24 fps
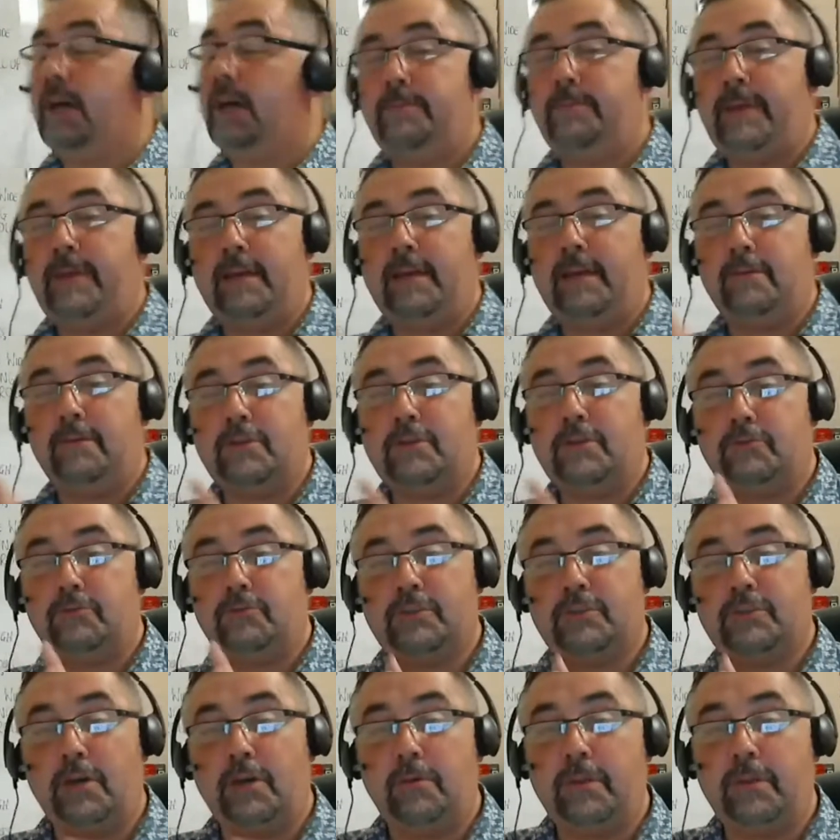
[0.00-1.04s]
iPayout don't
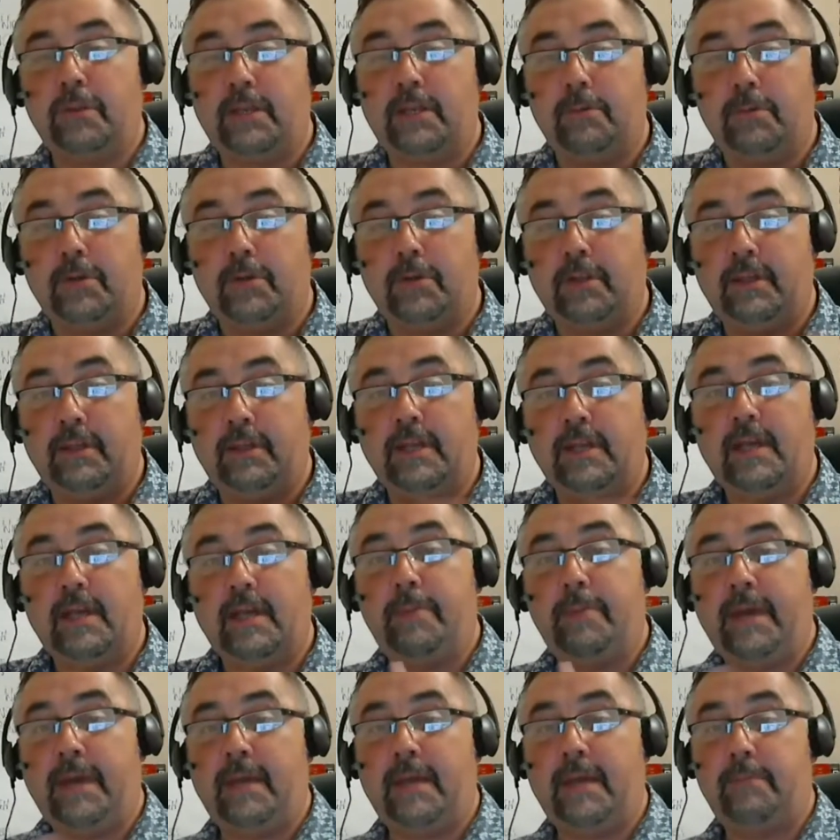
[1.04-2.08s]
just go with anybody.
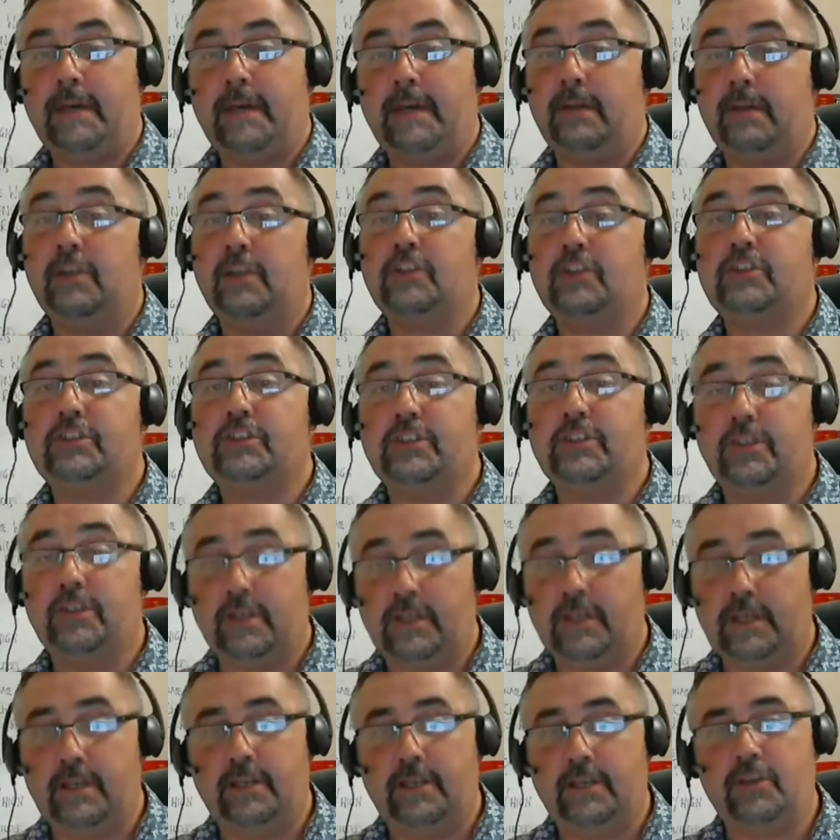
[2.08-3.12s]
PayPal
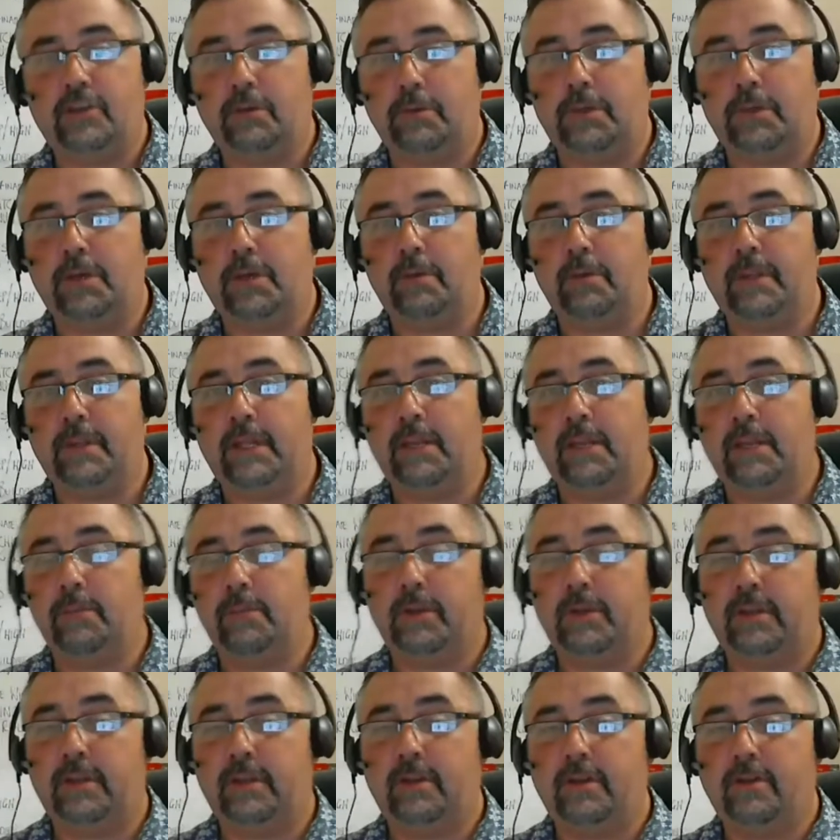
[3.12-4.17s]
certainly don't go with
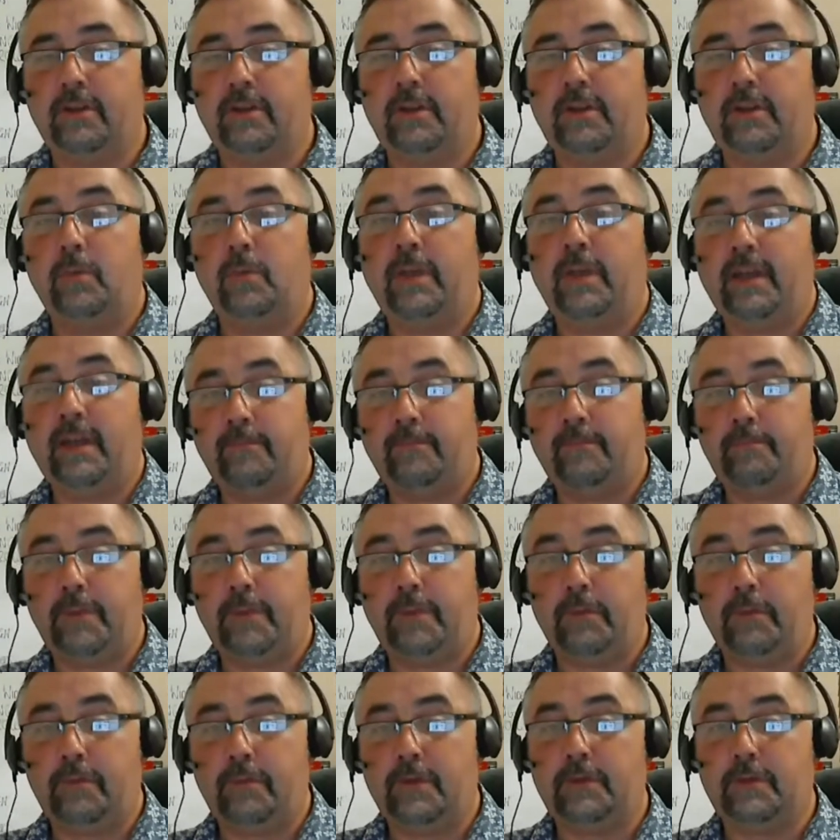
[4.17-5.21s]
anybody. All right, we have
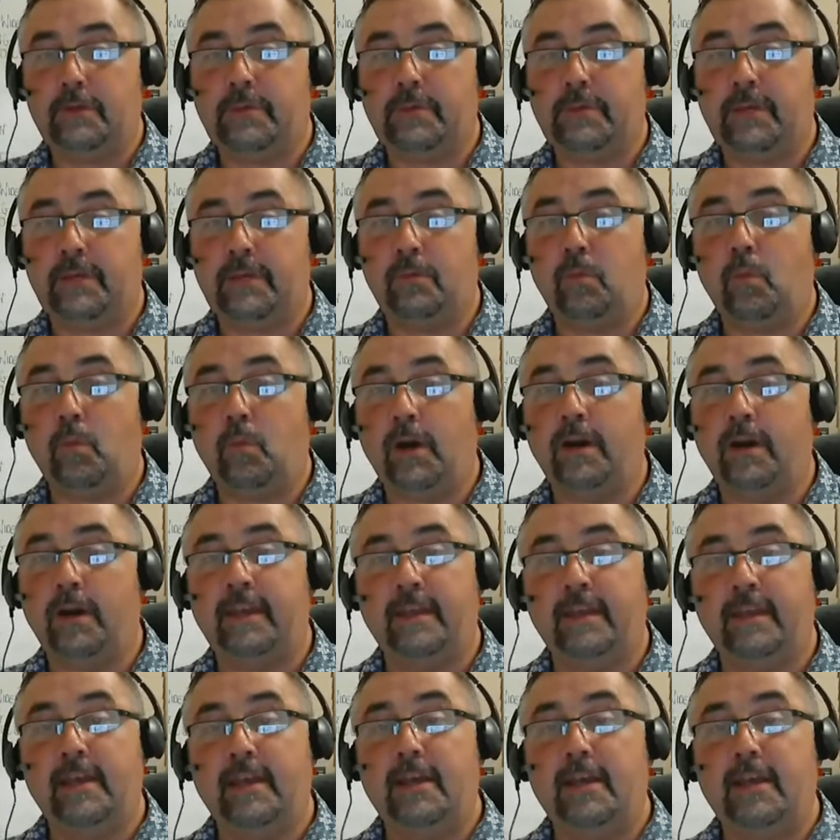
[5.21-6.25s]
both of those people.
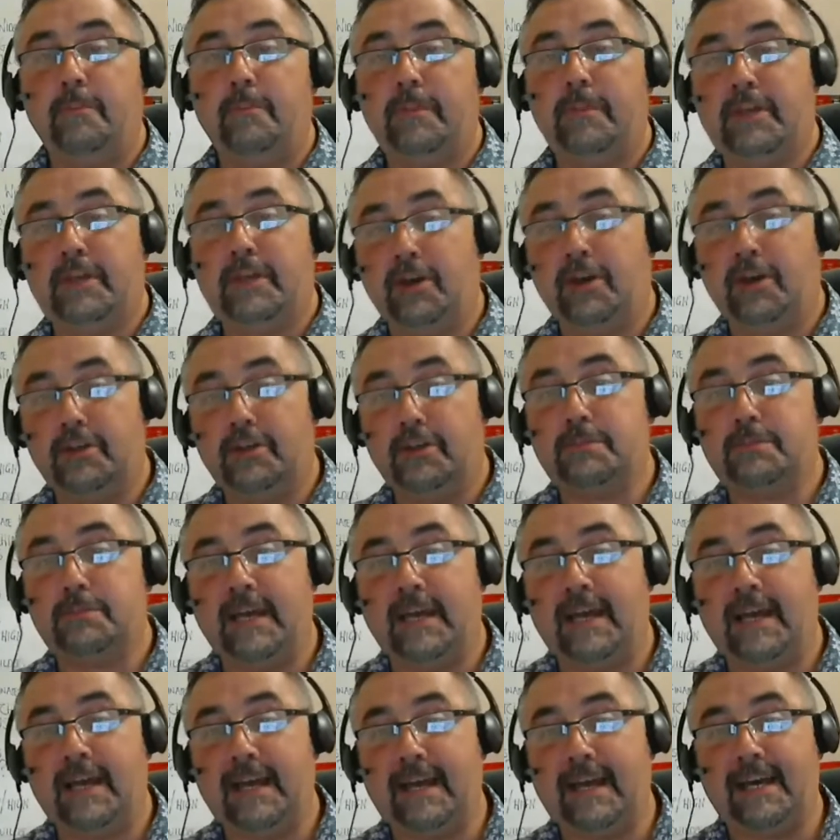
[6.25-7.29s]
Why? Because we
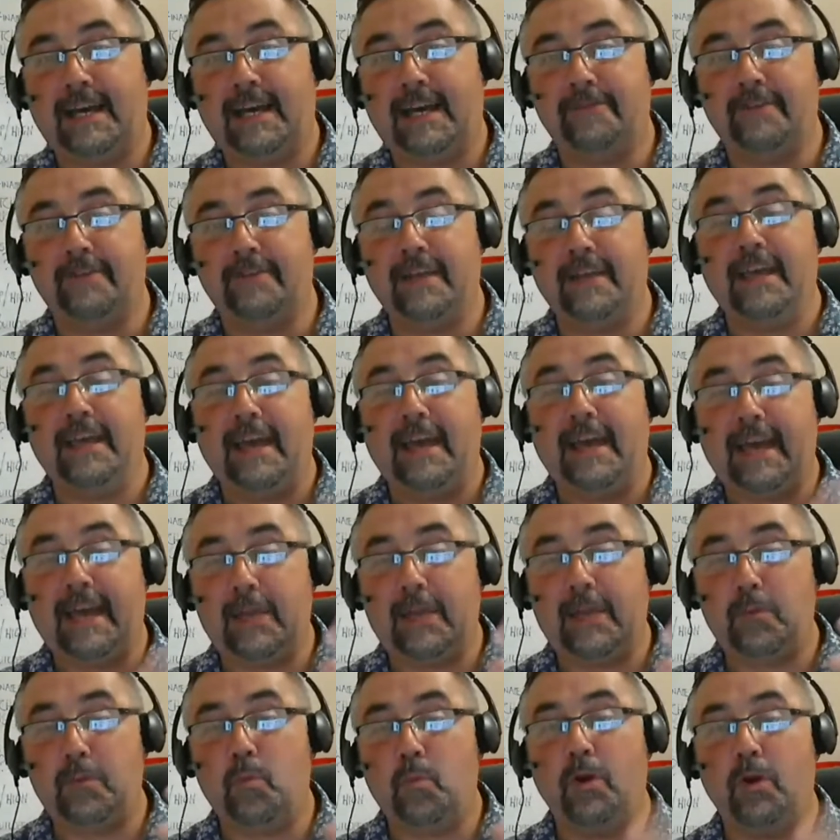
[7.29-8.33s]
have a
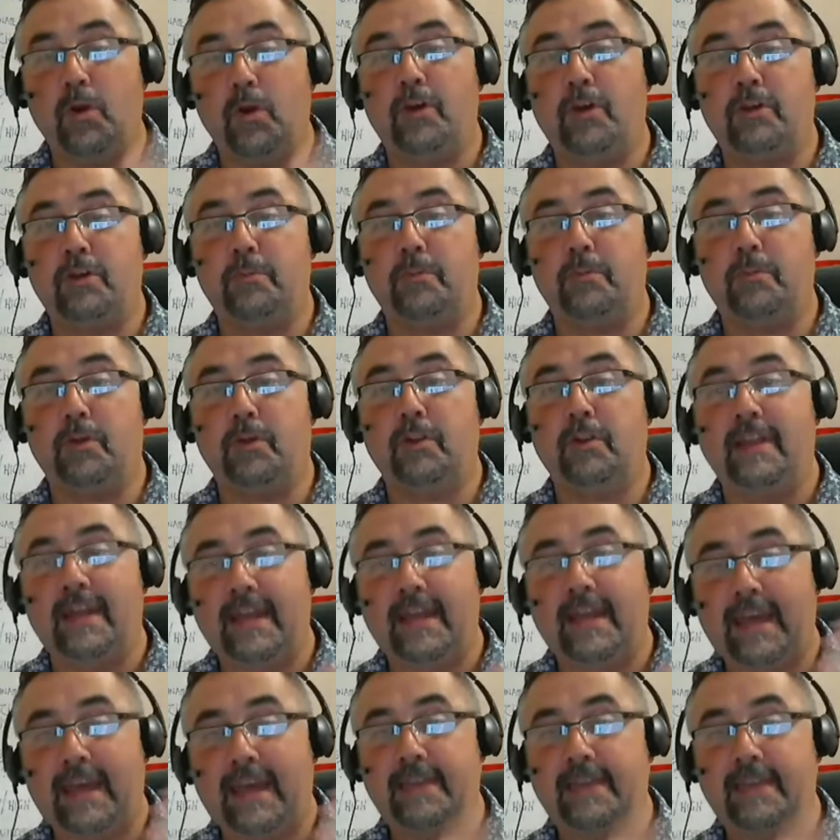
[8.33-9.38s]
workable,
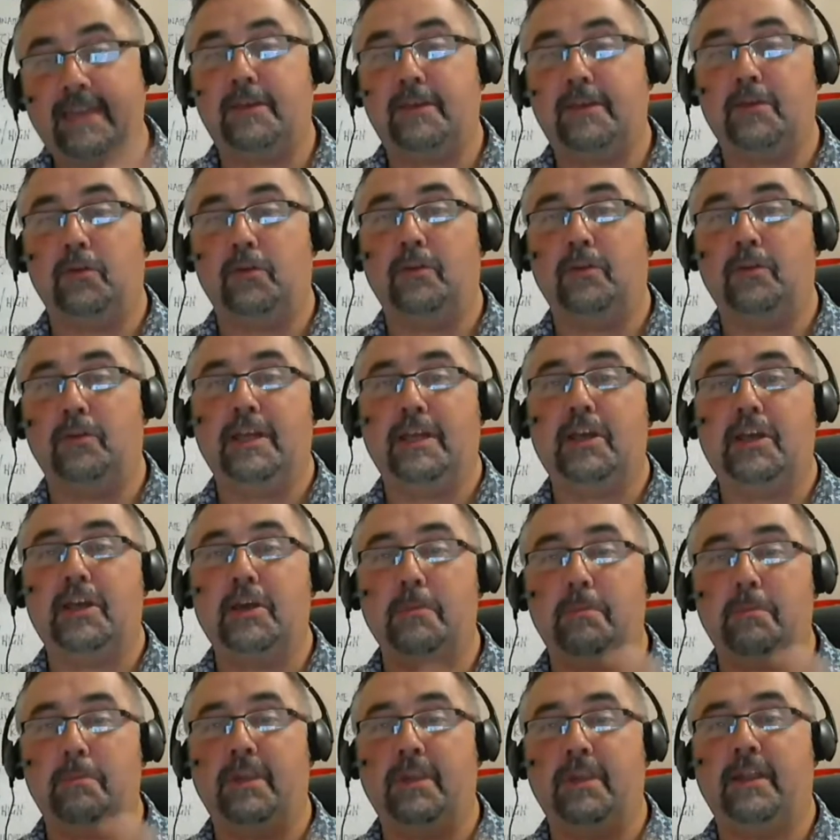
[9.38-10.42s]
ethical,
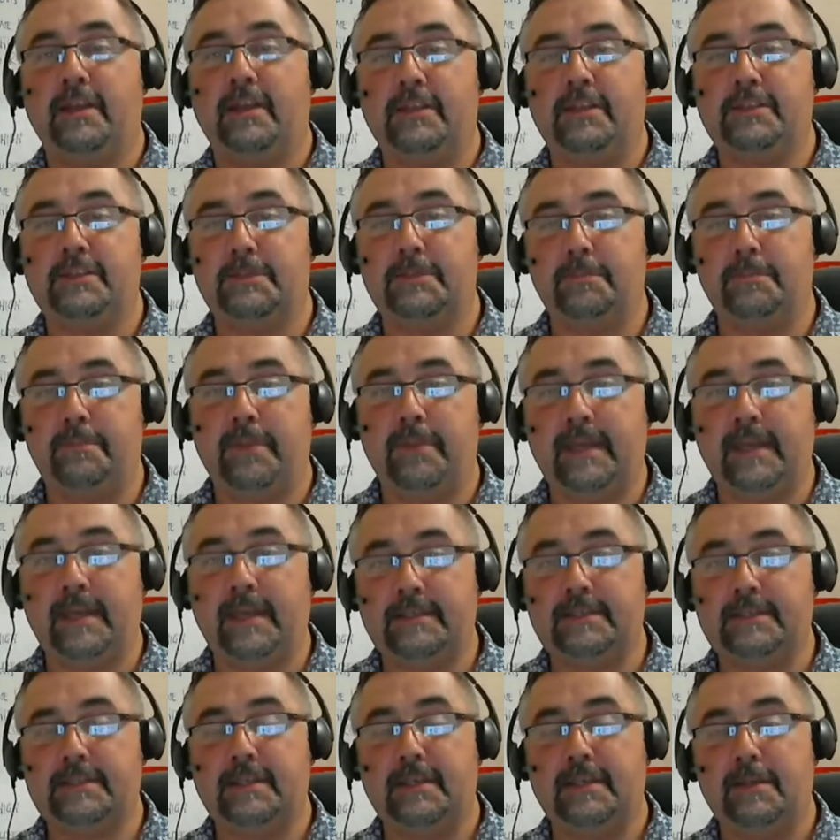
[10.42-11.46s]

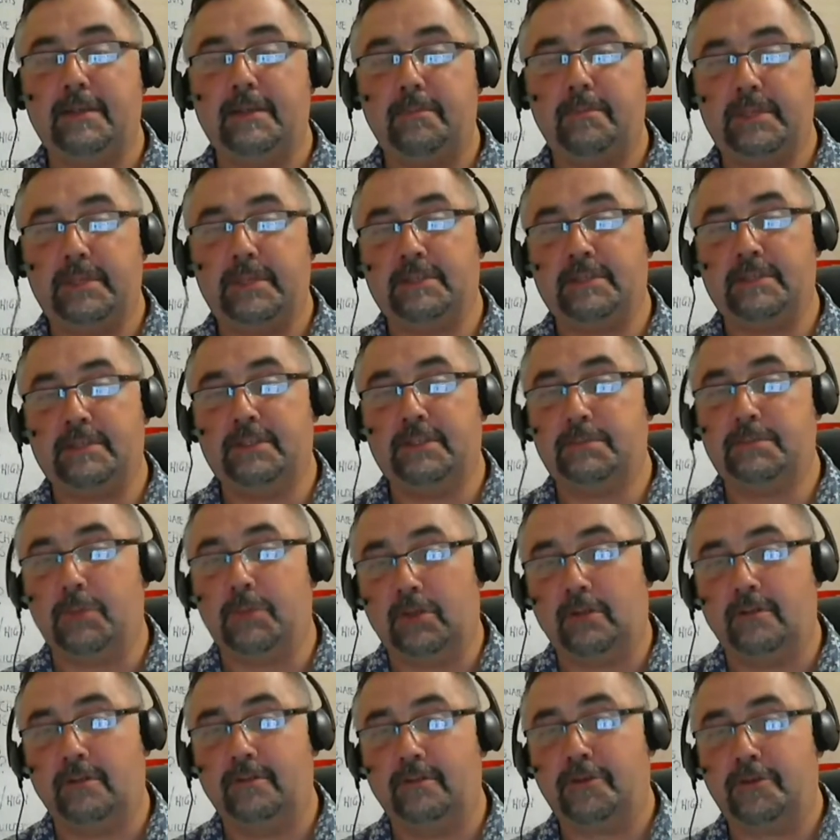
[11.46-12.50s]
compliant-based business
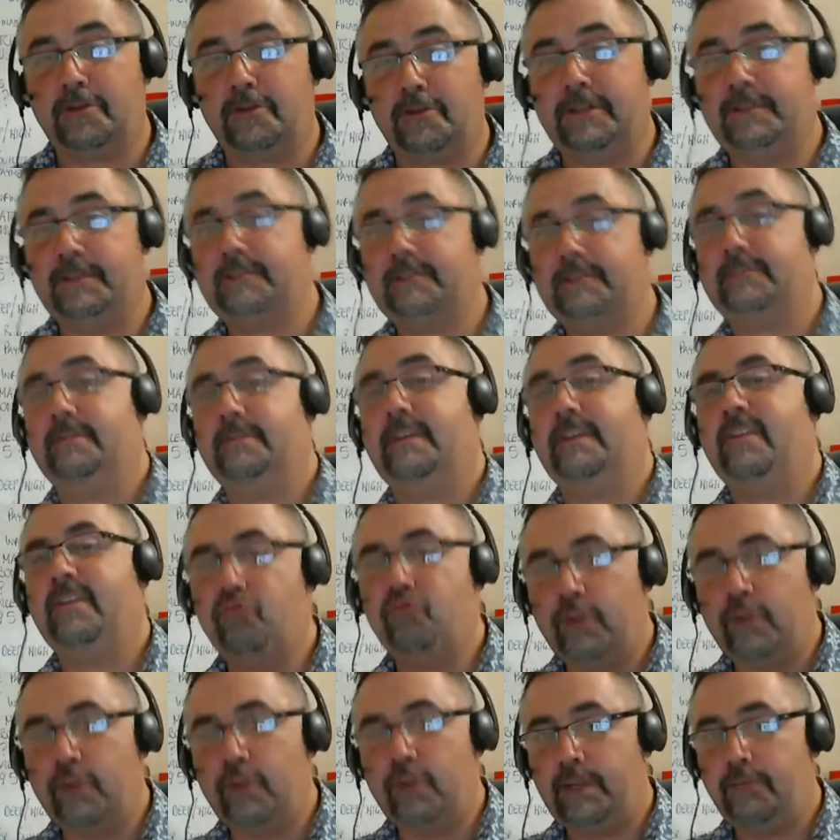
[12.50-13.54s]
model. All right,
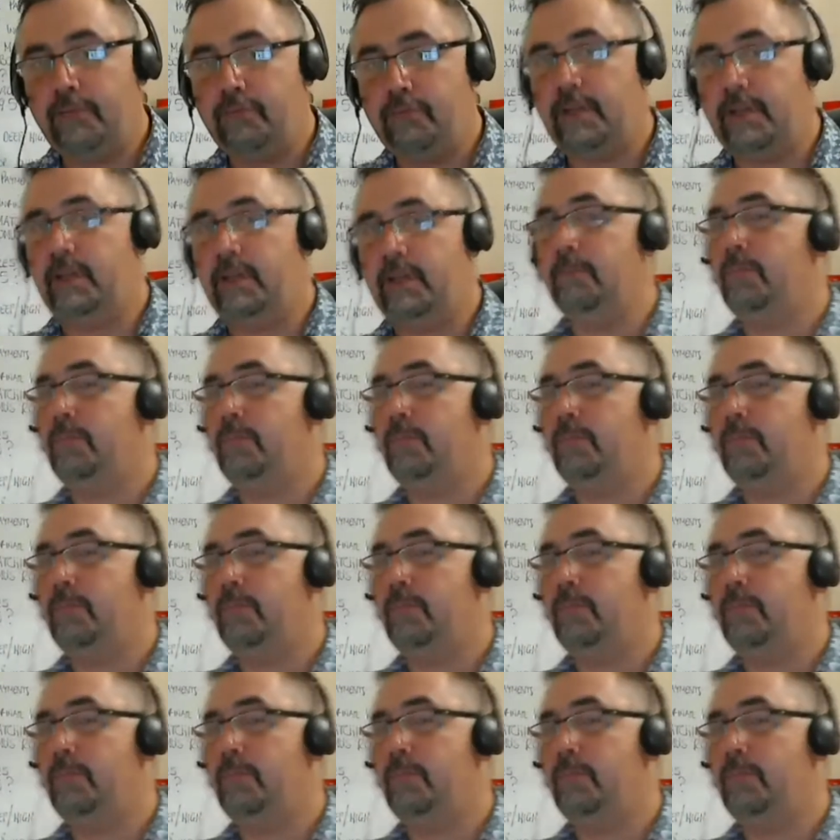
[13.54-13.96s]
really, really